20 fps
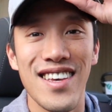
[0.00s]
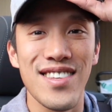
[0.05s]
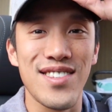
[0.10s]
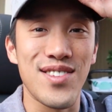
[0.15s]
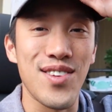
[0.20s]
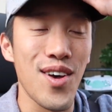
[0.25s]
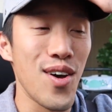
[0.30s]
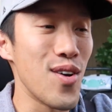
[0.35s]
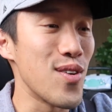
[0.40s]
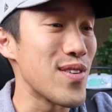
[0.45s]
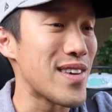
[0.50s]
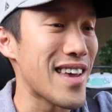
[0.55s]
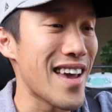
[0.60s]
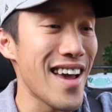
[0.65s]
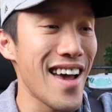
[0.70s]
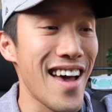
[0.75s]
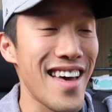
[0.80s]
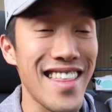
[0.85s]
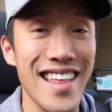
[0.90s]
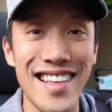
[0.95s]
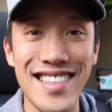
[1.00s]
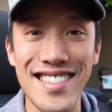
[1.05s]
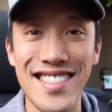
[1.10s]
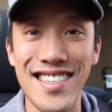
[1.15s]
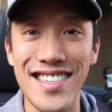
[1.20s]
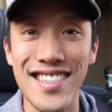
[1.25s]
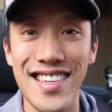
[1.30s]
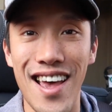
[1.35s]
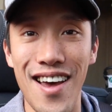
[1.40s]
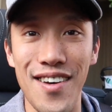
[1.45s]
So yeah, that's
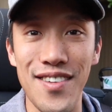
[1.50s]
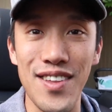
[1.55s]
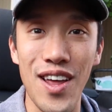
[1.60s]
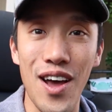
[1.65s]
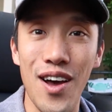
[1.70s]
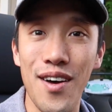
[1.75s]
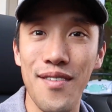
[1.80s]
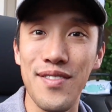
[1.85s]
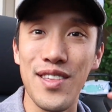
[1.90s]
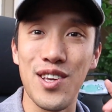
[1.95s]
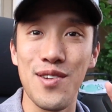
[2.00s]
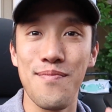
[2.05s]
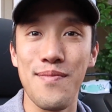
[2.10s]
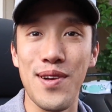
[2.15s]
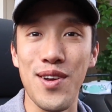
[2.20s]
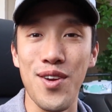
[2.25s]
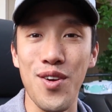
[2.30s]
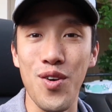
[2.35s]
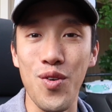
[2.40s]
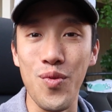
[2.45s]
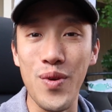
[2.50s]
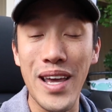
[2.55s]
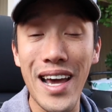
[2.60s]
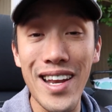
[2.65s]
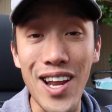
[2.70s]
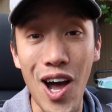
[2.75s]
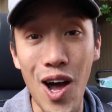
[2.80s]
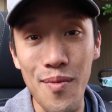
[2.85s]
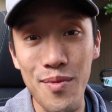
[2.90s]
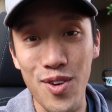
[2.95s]
the sound of the Camaro. We
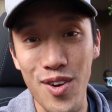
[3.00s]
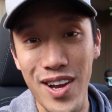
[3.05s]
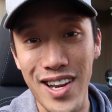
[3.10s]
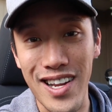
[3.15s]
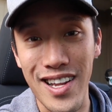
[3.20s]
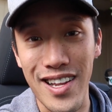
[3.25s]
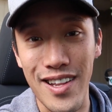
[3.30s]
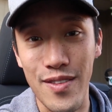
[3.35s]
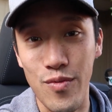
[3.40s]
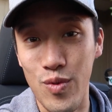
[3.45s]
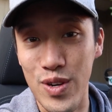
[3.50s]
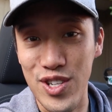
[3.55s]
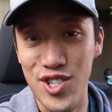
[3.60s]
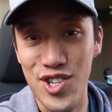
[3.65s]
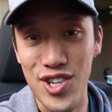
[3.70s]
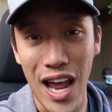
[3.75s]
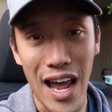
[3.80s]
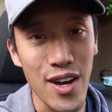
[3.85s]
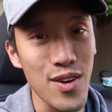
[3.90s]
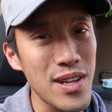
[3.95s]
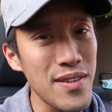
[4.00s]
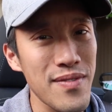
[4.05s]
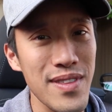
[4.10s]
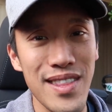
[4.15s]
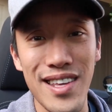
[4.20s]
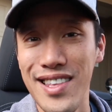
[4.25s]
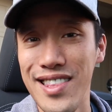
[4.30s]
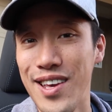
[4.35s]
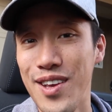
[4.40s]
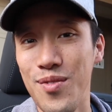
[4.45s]
got upgraded, which I don't even
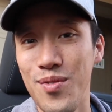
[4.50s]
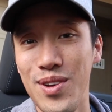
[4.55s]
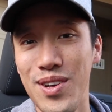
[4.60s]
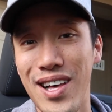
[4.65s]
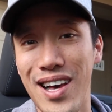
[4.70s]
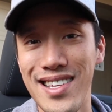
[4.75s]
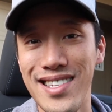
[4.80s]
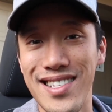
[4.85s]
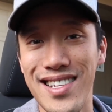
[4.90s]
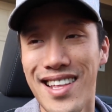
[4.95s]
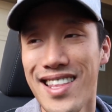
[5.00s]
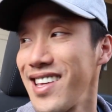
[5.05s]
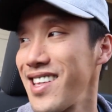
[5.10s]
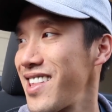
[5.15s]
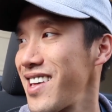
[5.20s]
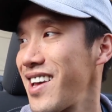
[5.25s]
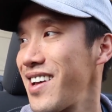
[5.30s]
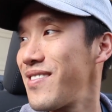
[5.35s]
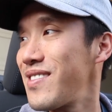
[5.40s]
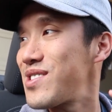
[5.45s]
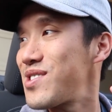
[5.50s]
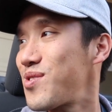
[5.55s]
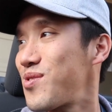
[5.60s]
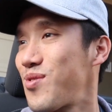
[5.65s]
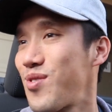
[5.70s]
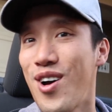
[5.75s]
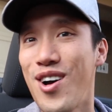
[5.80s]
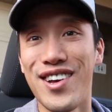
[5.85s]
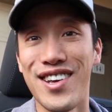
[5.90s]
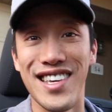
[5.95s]
think they realized it. I think they gave us the
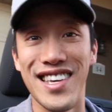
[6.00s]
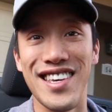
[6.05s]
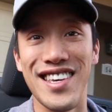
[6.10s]
wrong